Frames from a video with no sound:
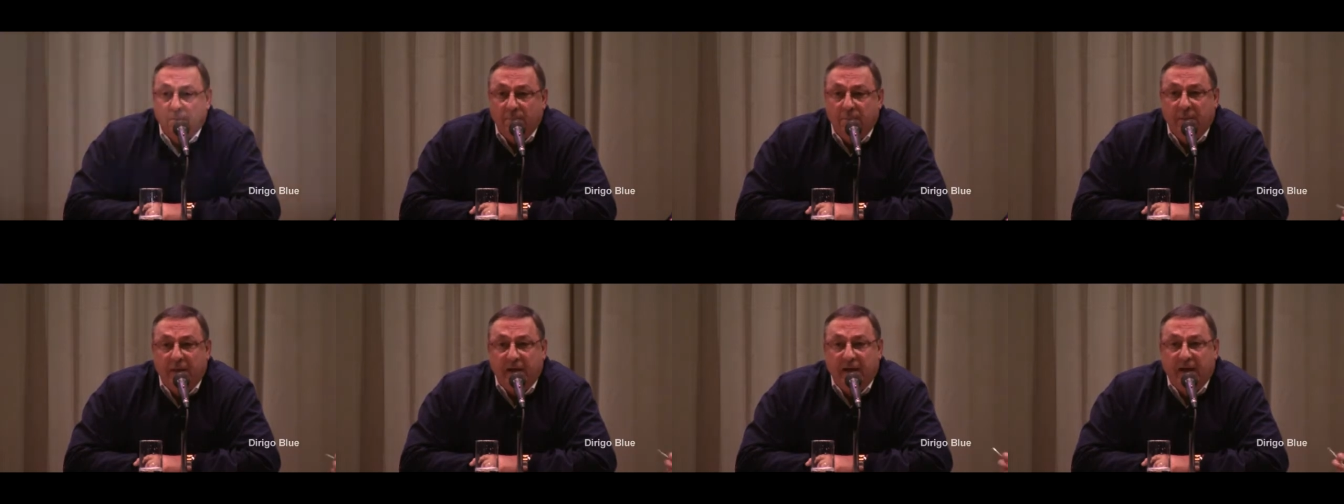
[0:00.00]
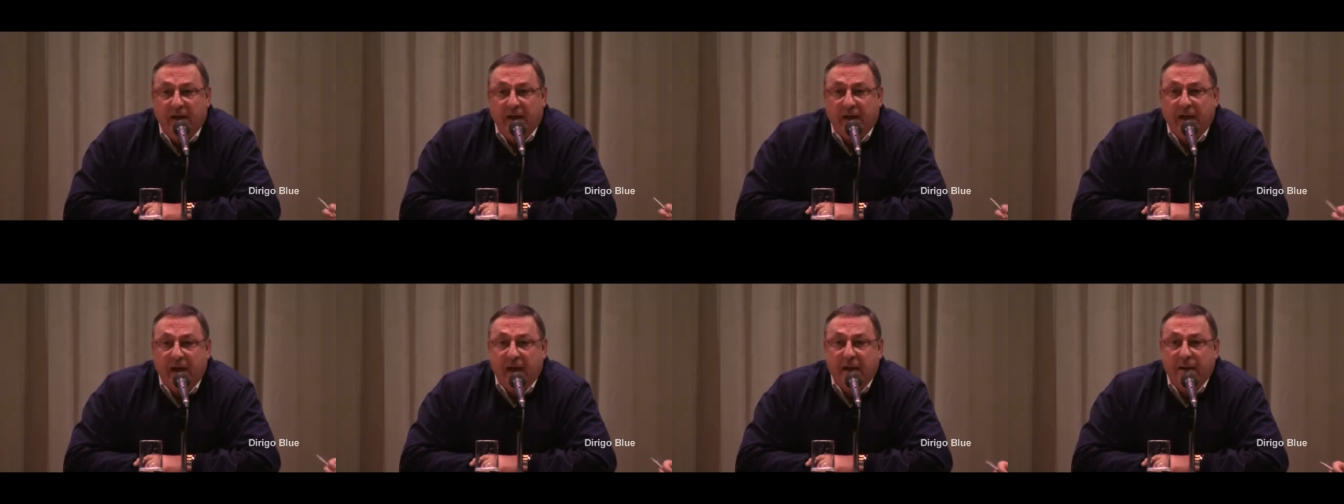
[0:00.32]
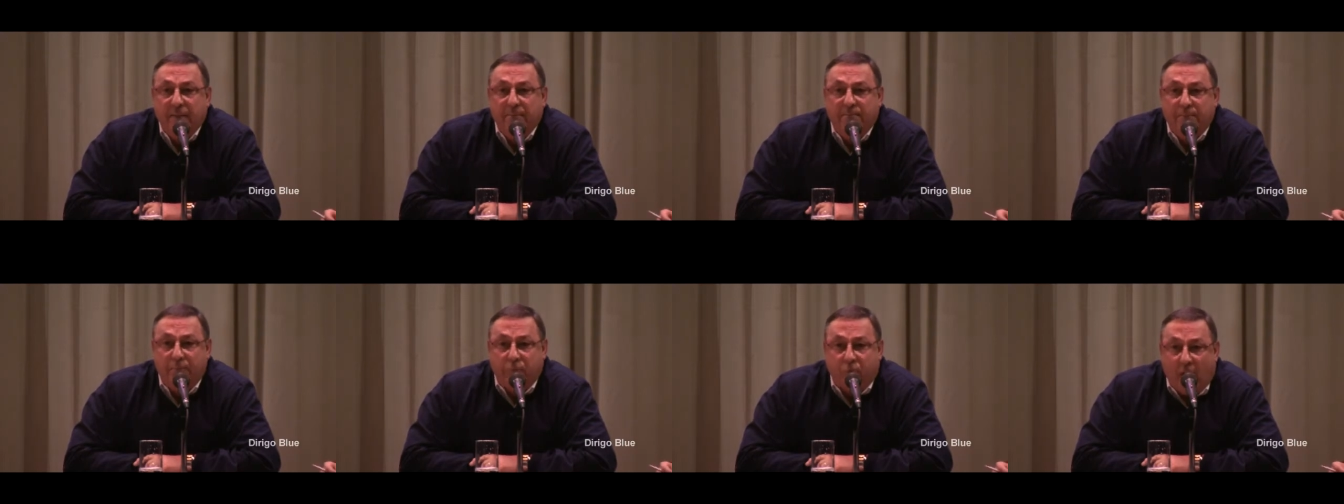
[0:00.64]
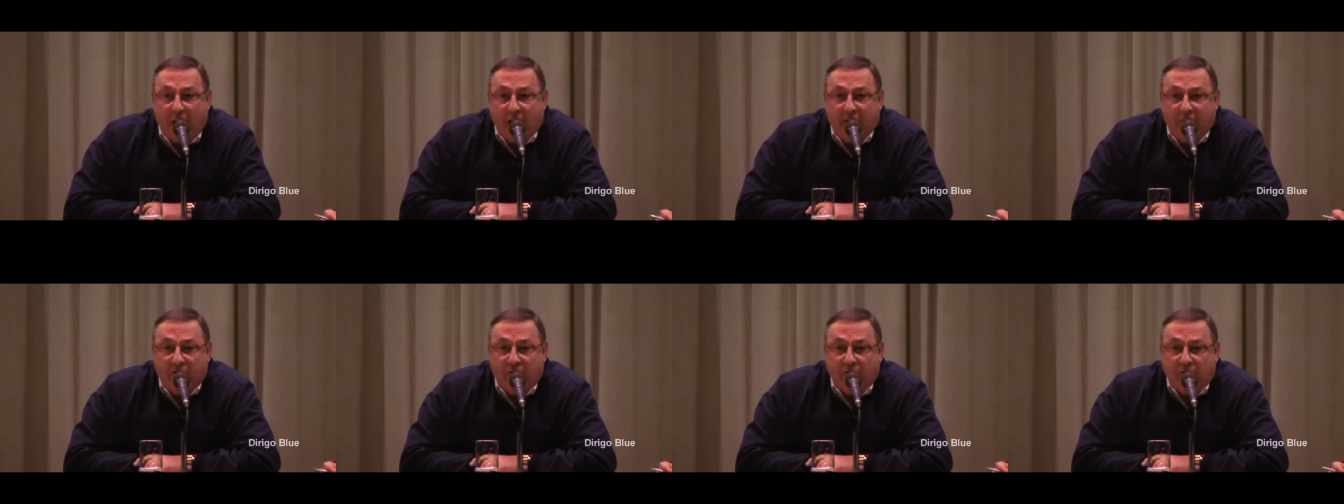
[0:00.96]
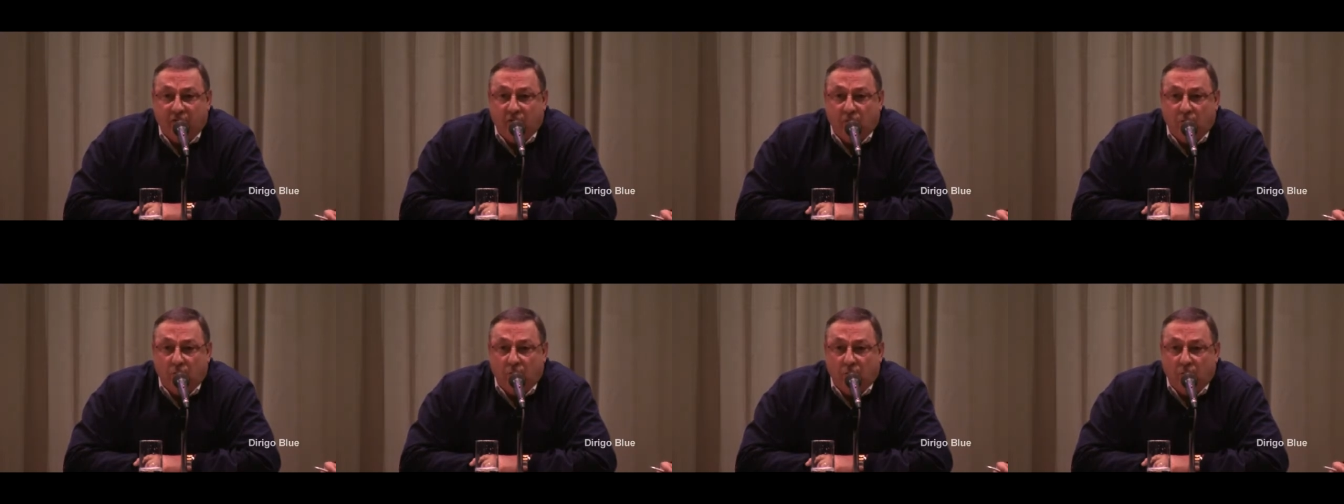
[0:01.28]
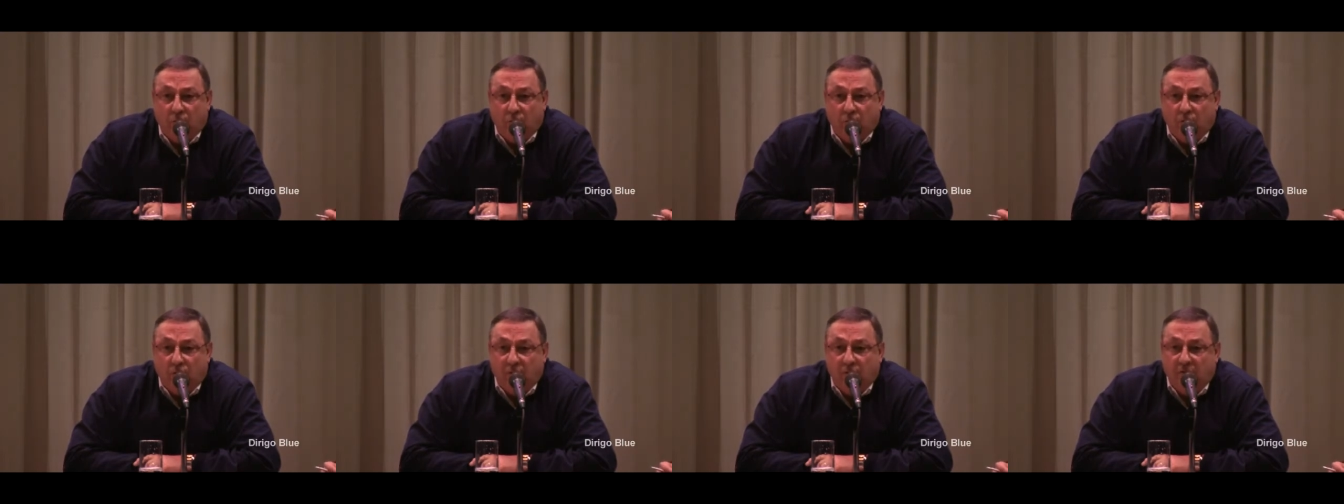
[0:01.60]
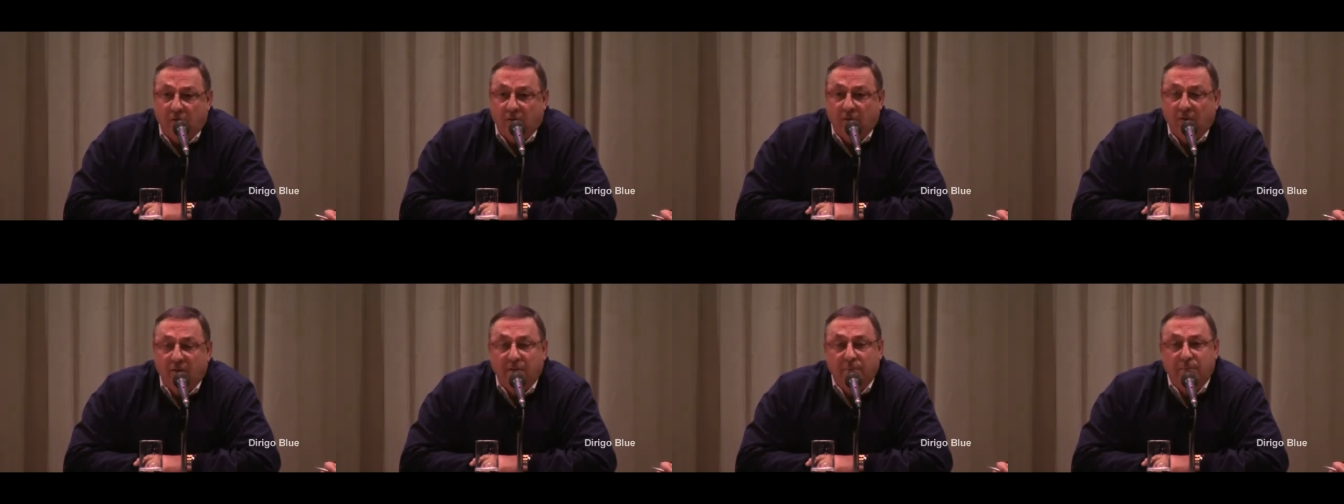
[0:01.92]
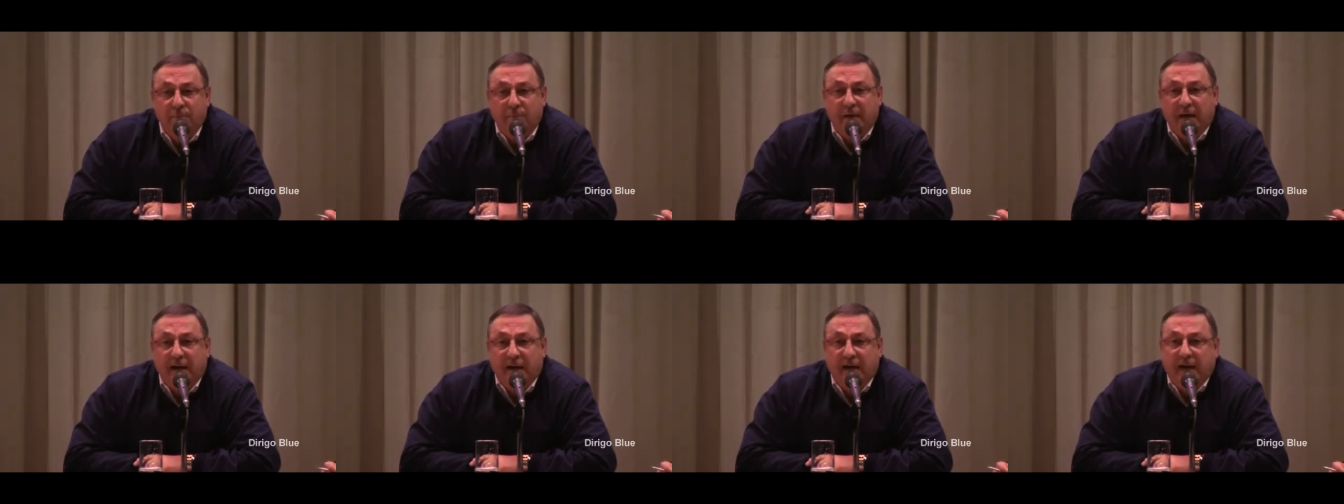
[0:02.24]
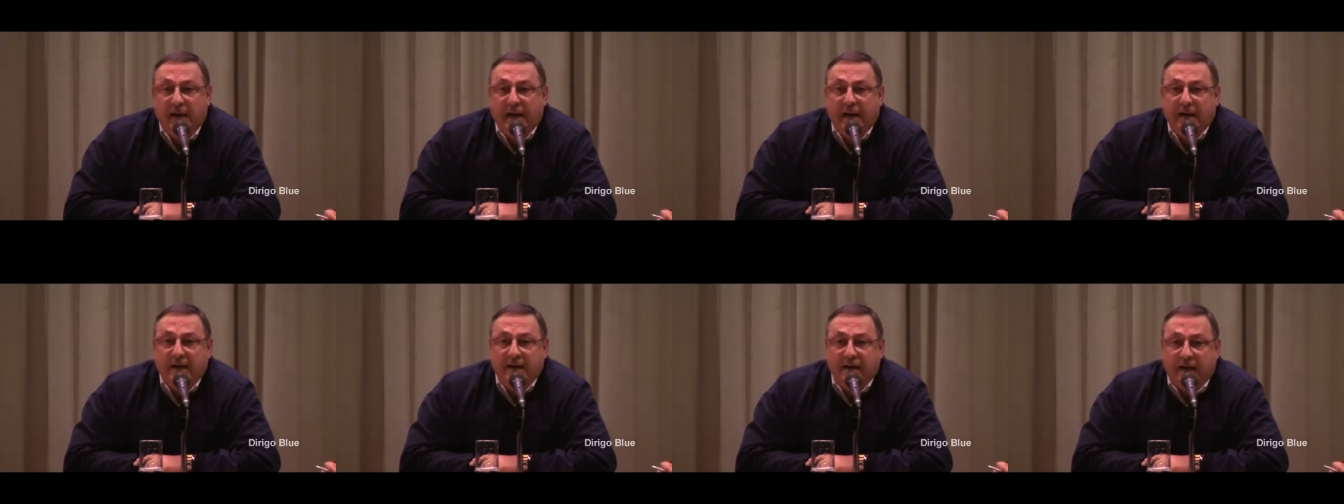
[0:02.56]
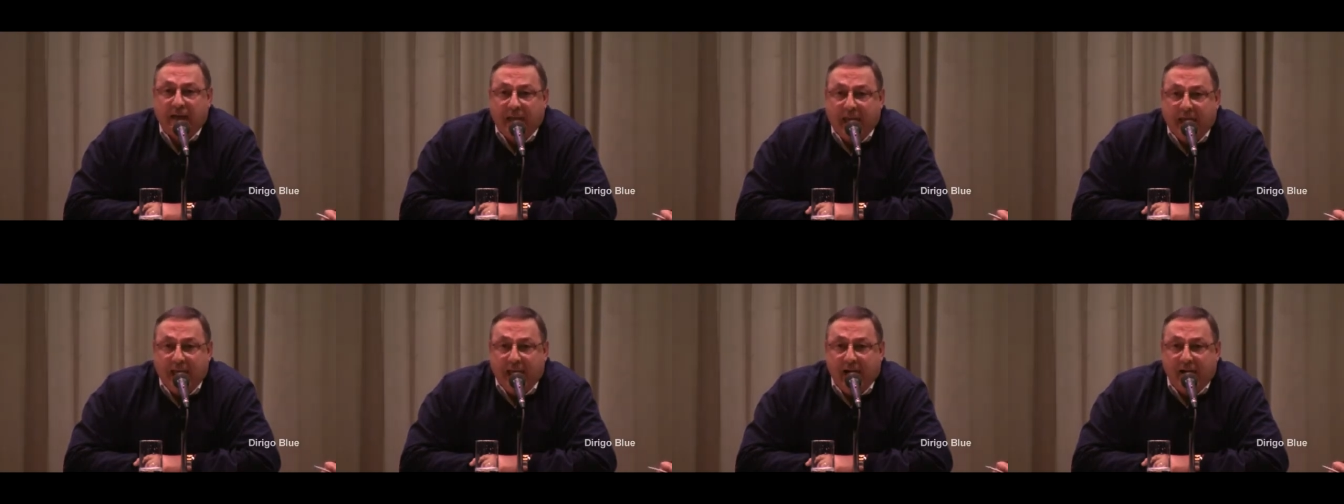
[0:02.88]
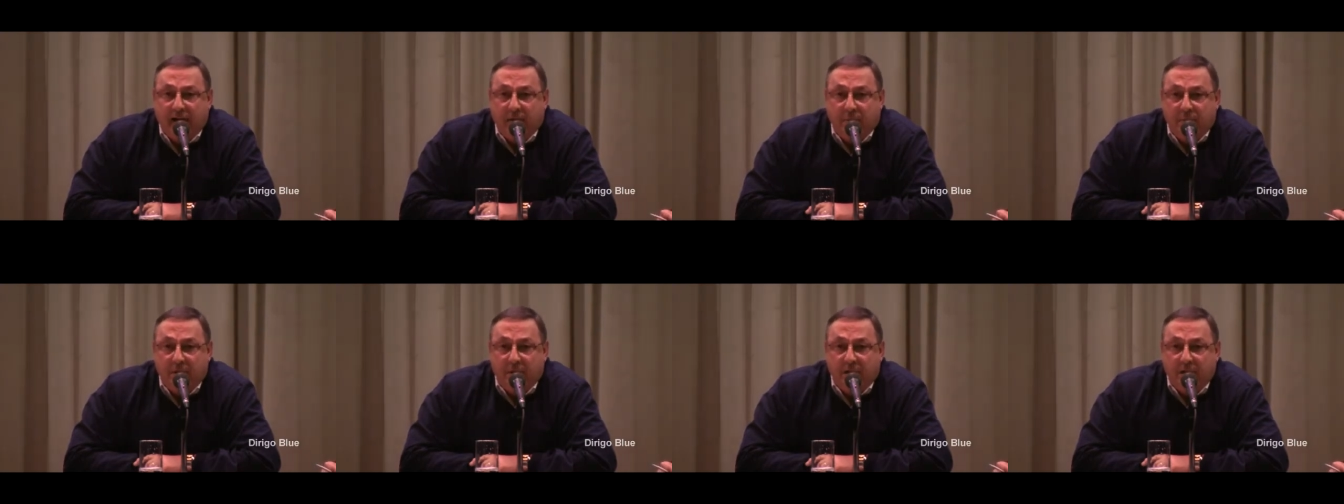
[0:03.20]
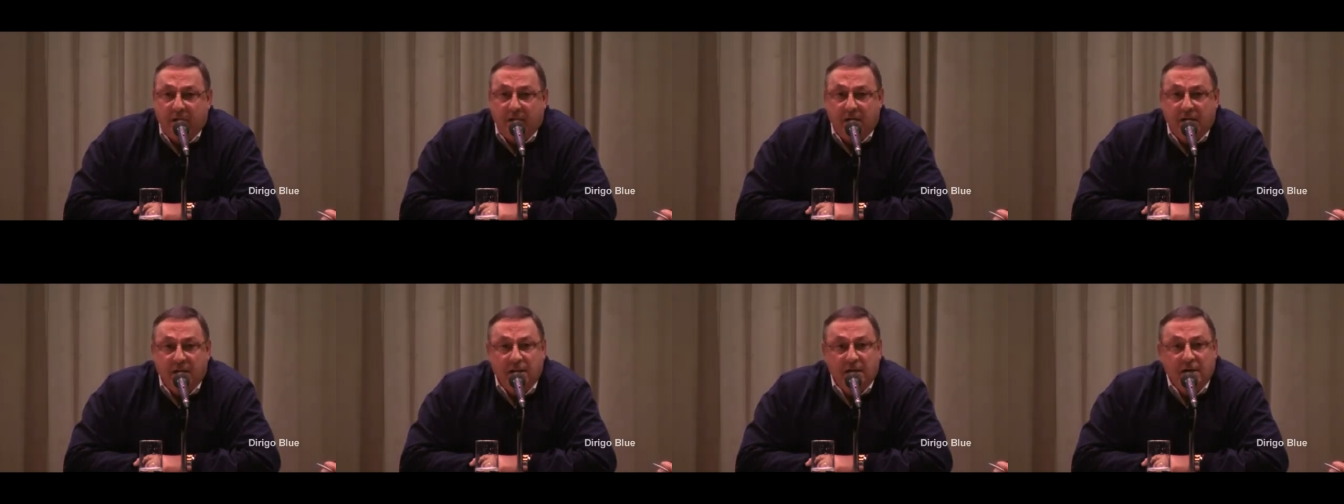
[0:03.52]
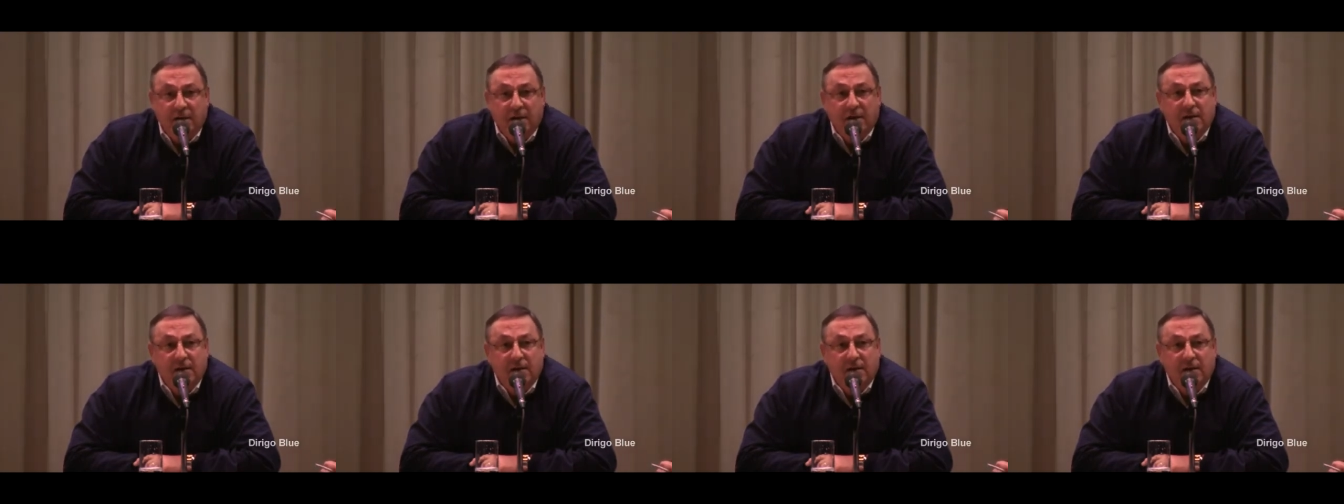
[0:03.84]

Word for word: be it a private schools, be it an academy,